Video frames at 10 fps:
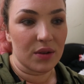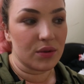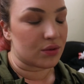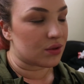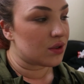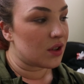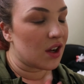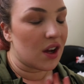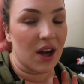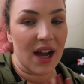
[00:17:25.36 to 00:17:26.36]
ooh.
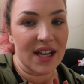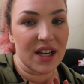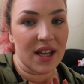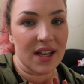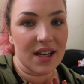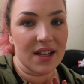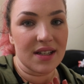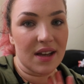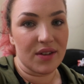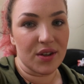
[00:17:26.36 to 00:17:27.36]
I
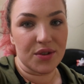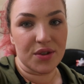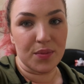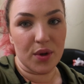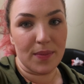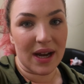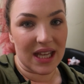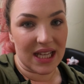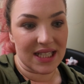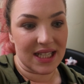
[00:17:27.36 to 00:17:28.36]
never used to put bad
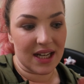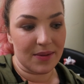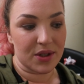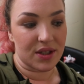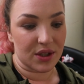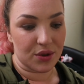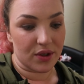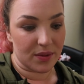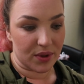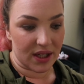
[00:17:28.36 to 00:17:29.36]
things in. I would just
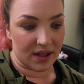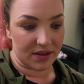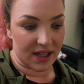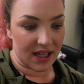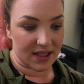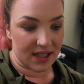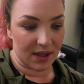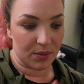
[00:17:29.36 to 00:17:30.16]
ignore it and put it on the next day.